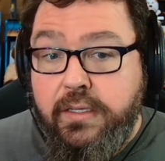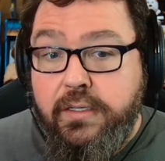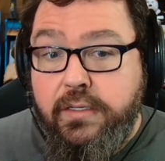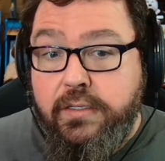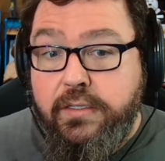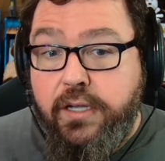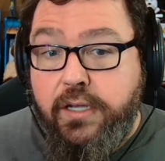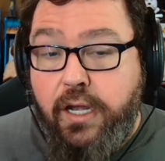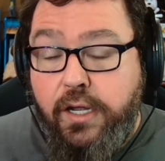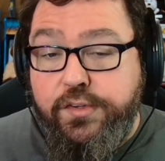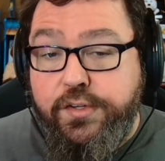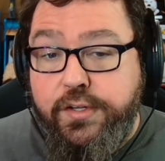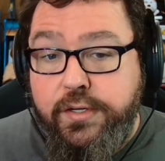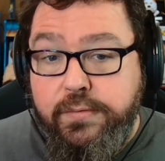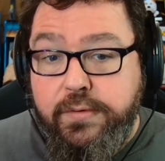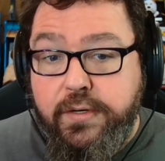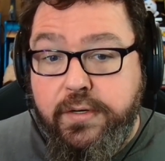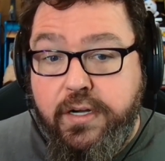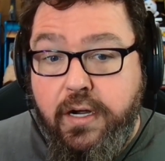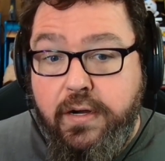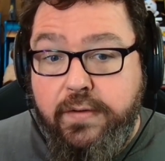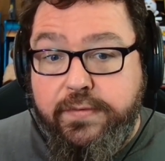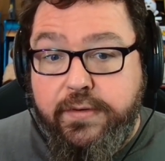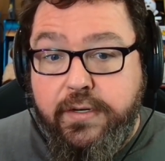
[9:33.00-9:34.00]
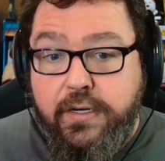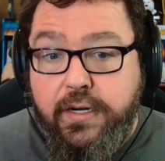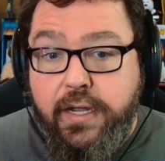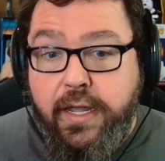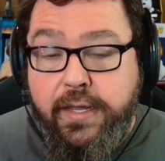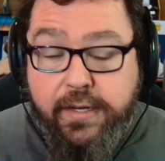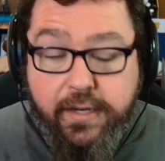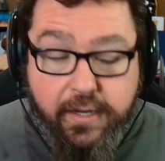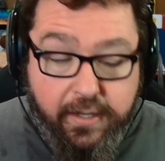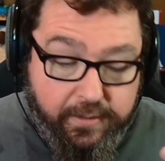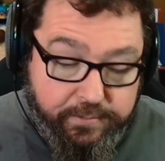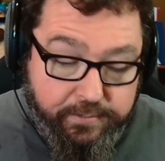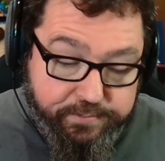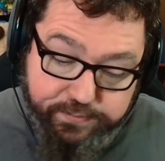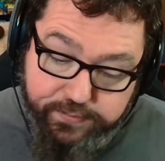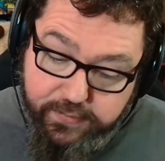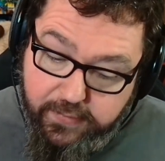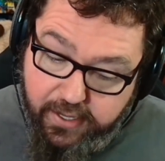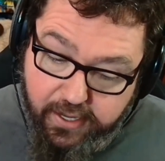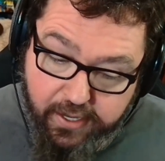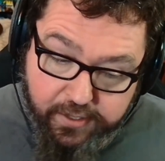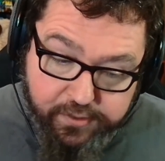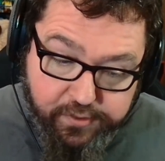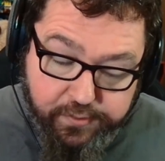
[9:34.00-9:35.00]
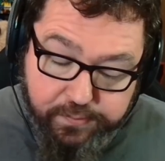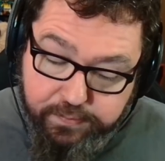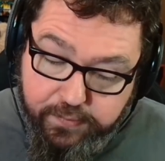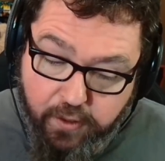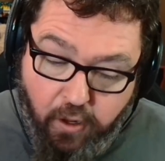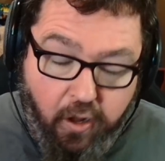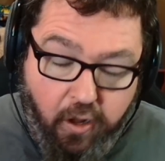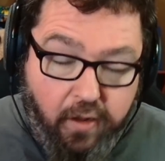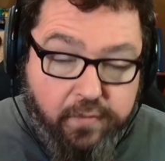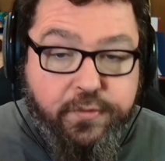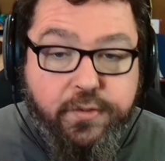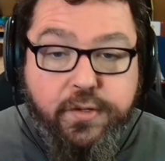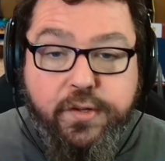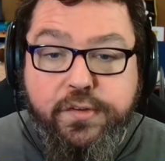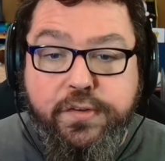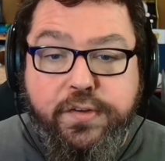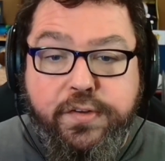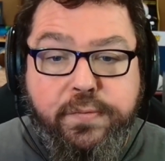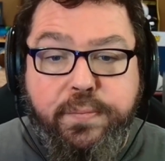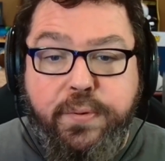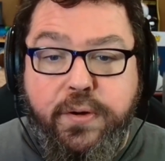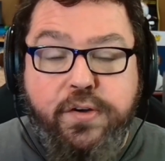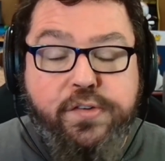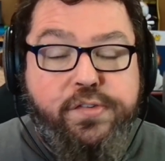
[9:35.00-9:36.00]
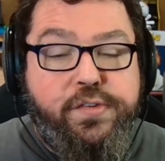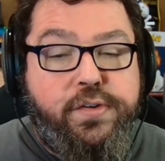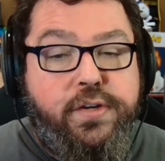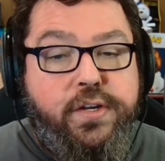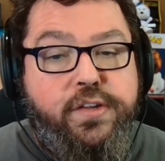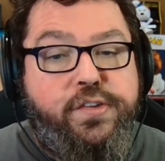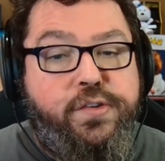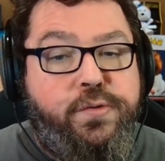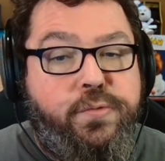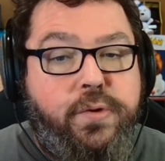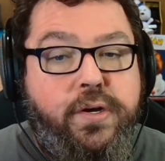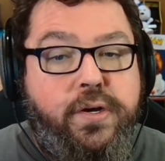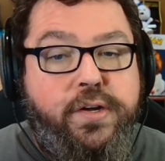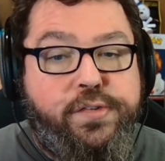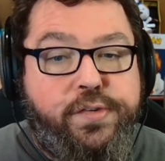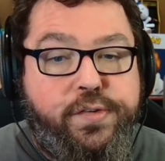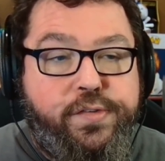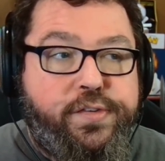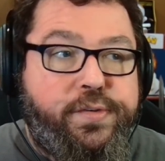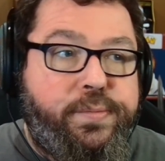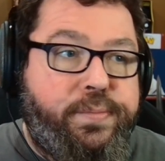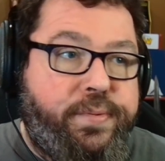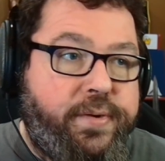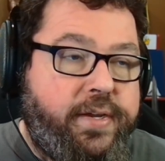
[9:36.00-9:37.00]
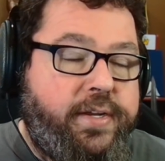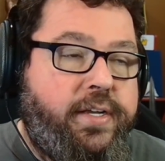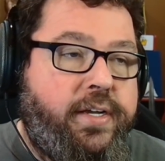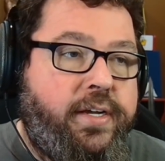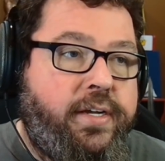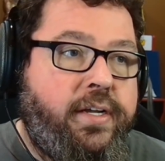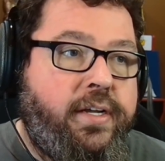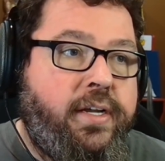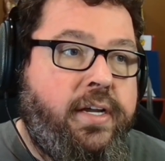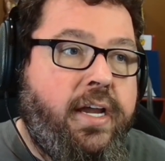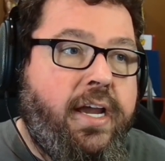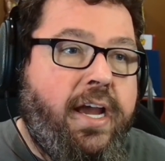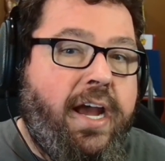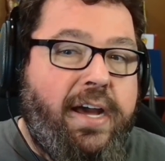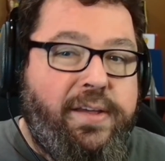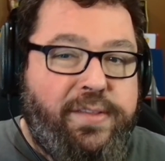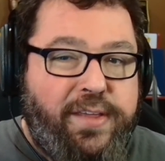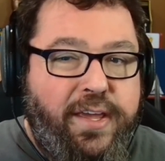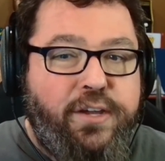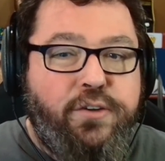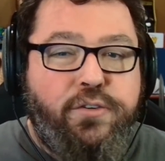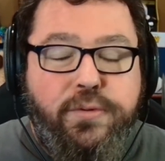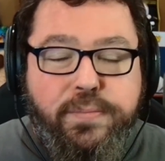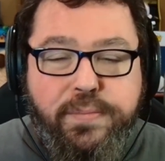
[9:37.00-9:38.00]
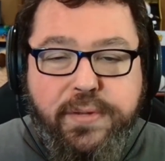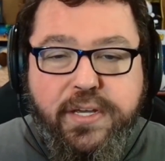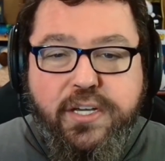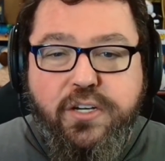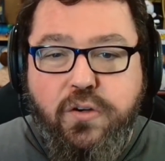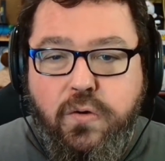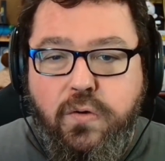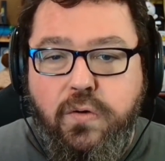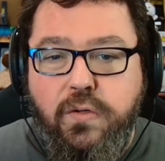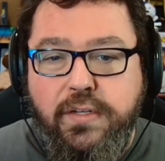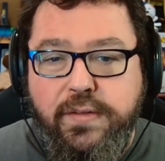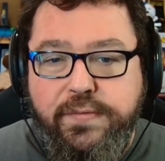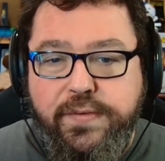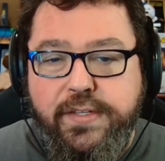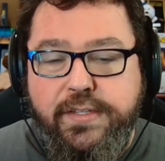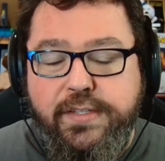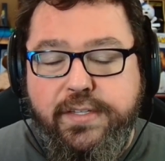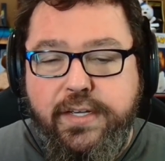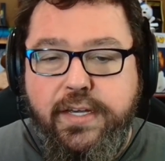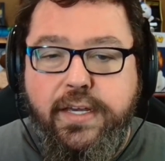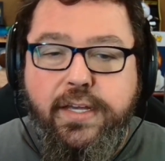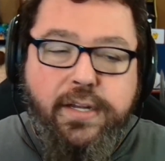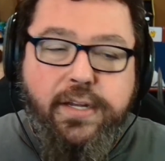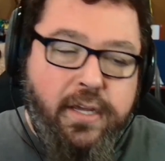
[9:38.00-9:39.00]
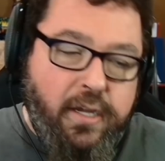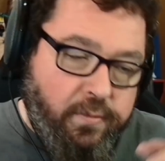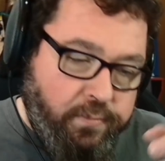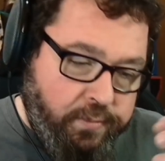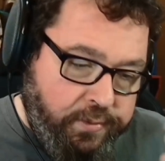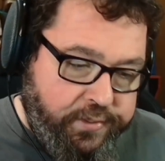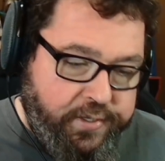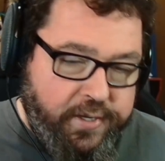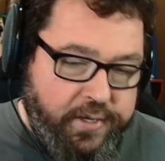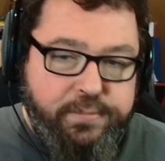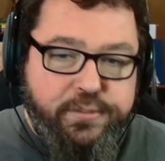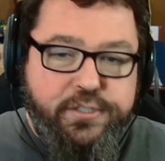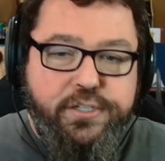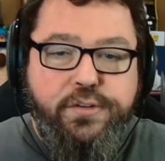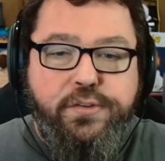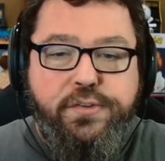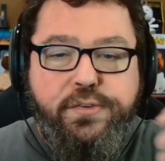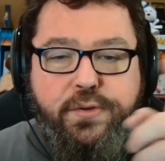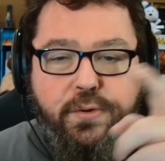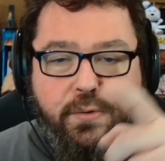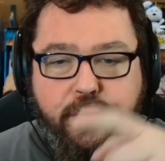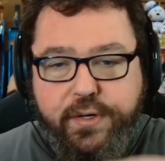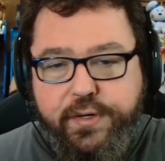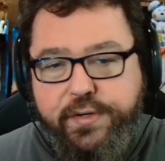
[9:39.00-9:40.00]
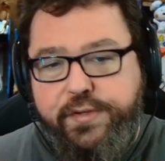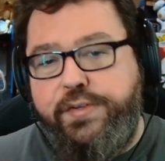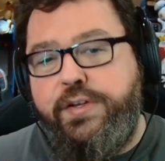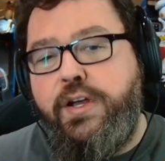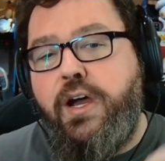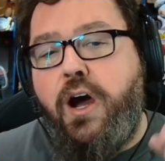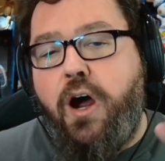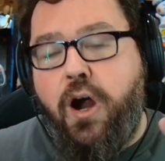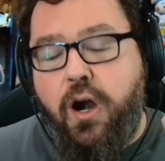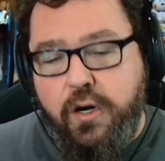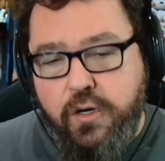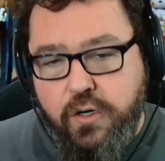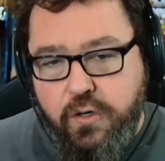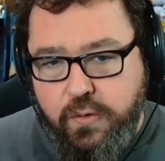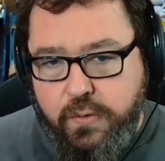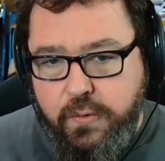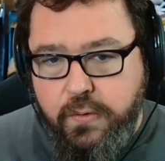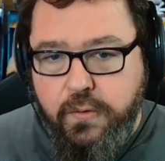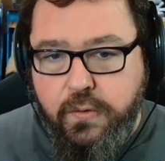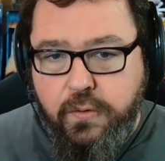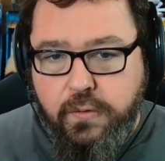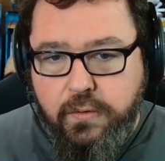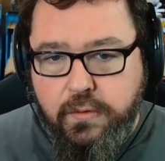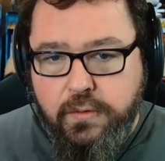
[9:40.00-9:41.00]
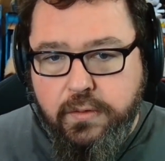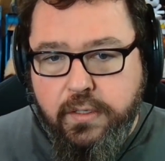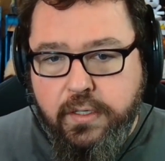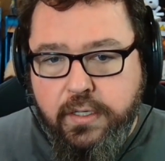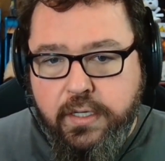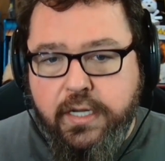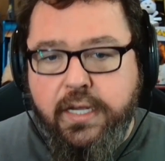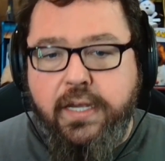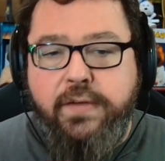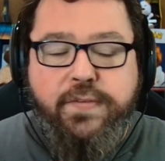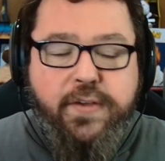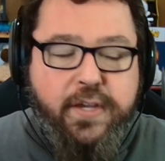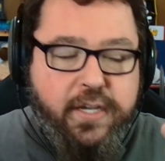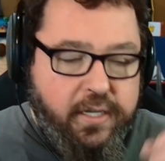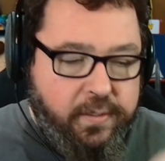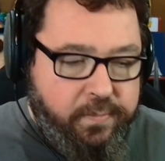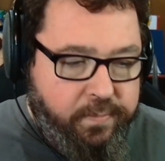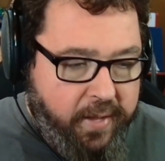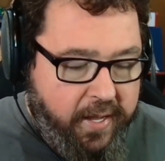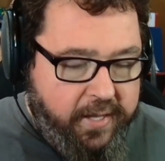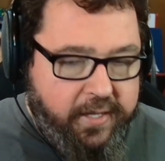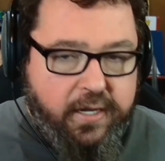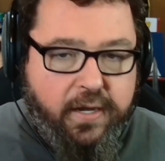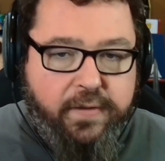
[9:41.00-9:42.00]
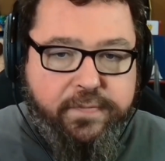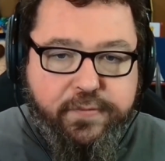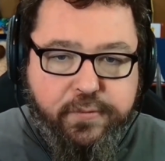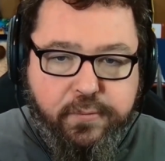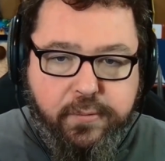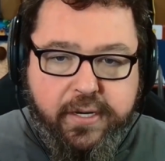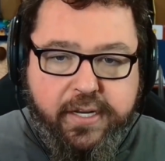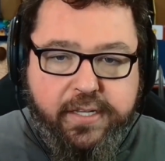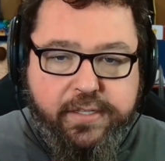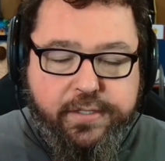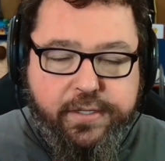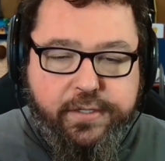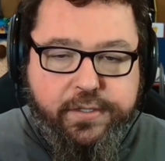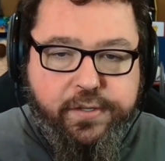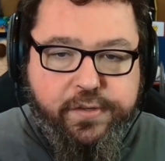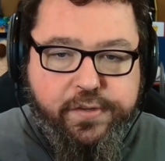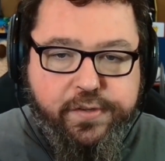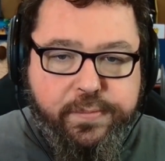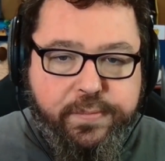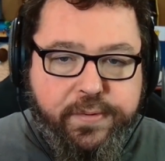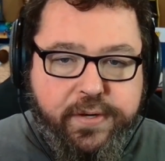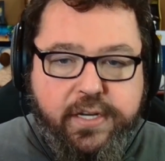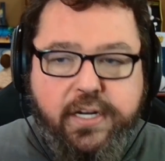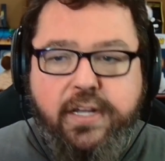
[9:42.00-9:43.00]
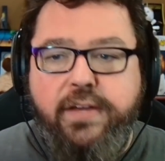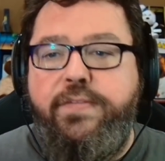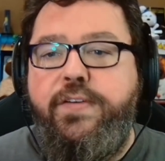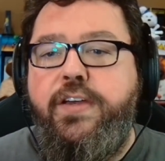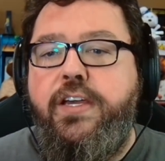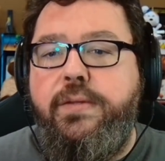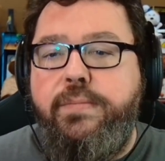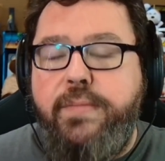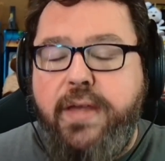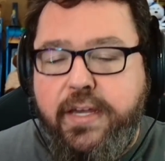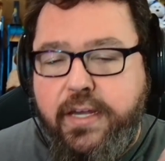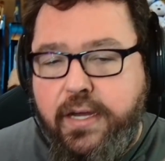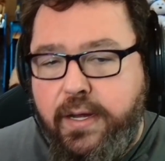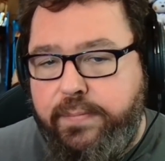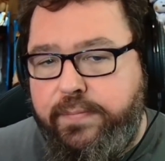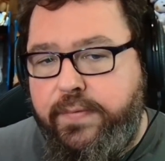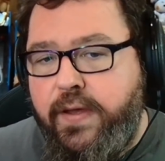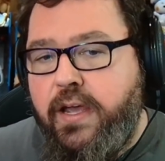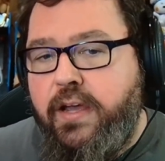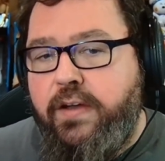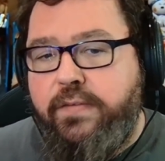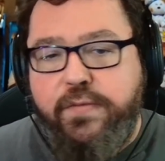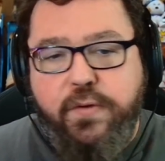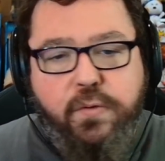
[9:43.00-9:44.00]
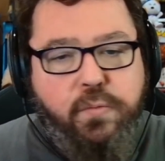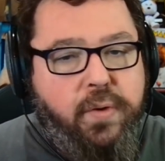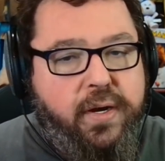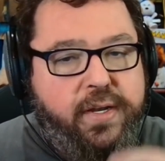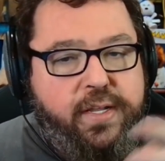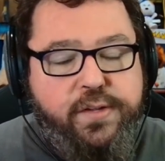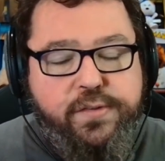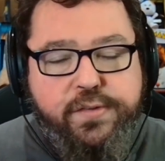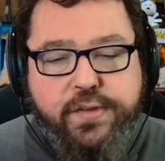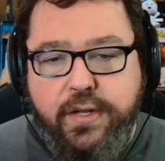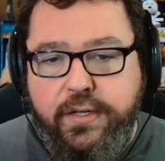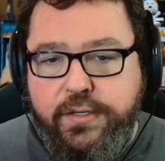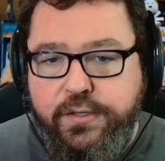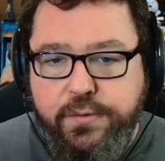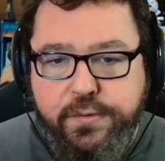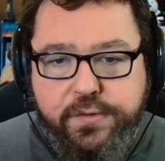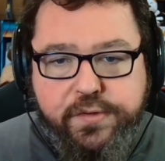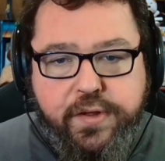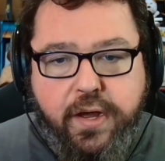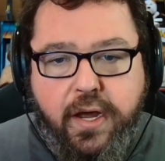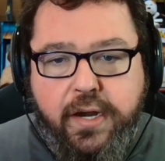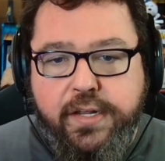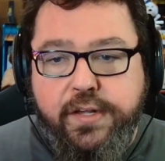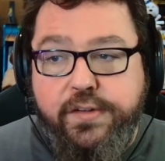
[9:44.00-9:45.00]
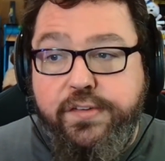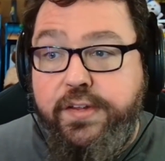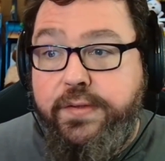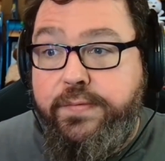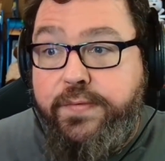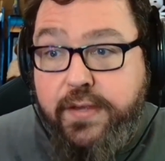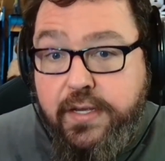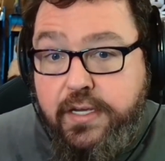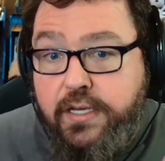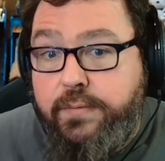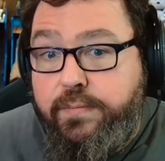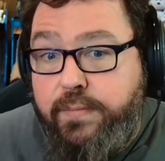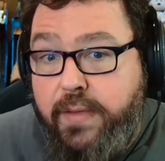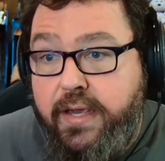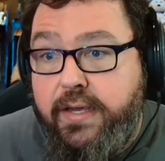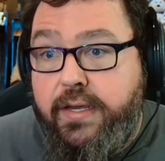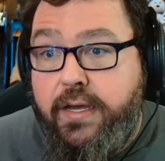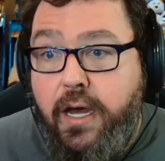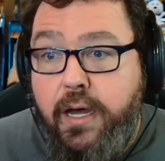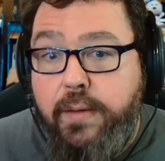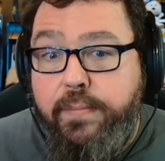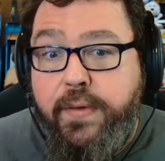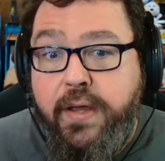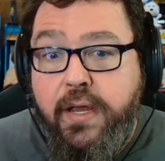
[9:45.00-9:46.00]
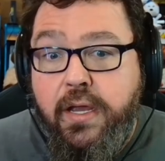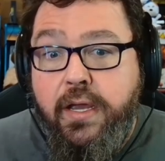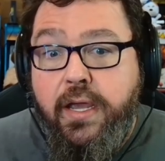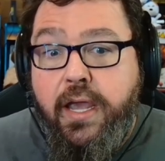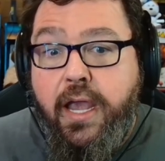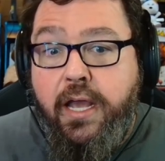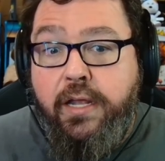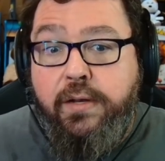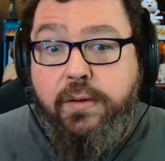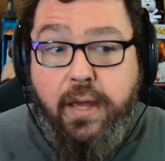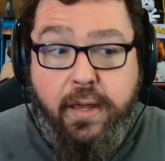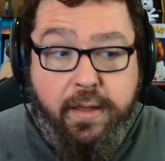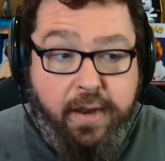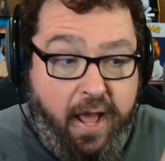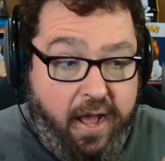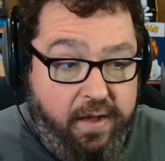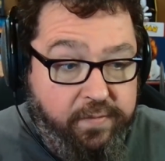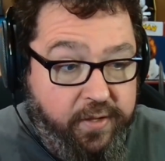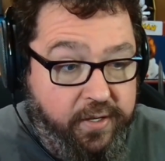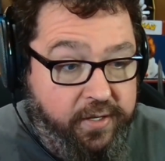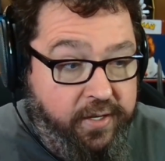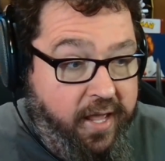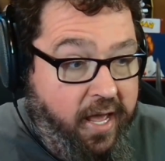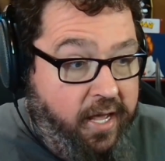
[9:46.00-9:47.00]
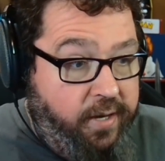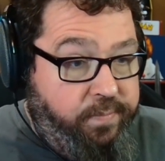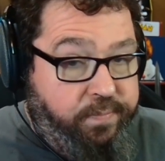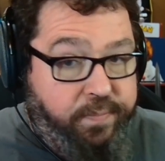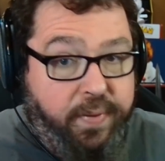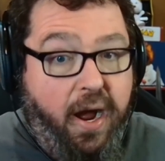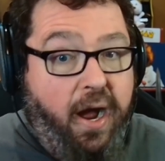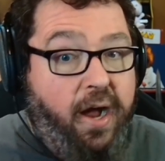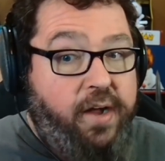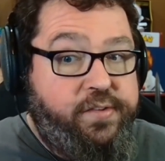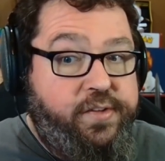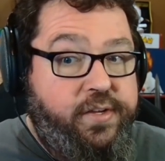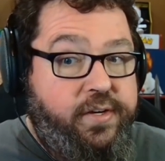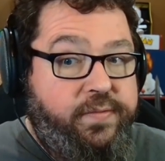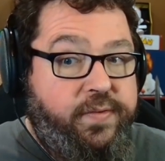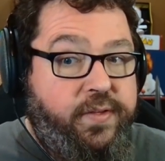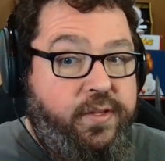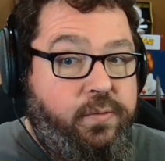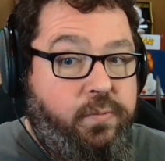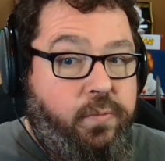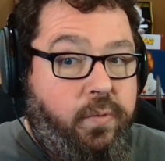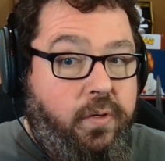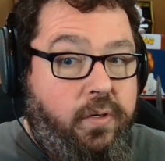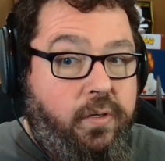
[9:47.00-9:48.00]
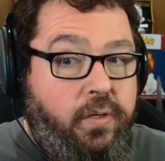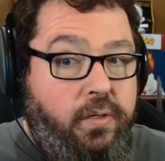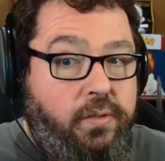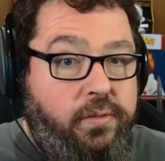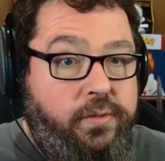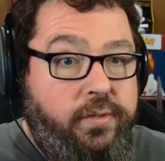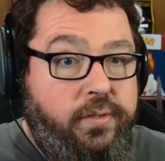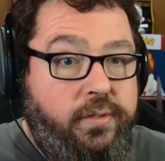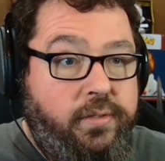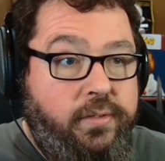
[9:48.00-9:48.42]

Gus can recover. And as awful as a person as he was to Sabrina, I think it would be cool if he did. Redemption stories are cool. if he can make up for what he did to Sabrina, if he can make up for what he's done to his audience, if he can make up and, and have a net positive in the world,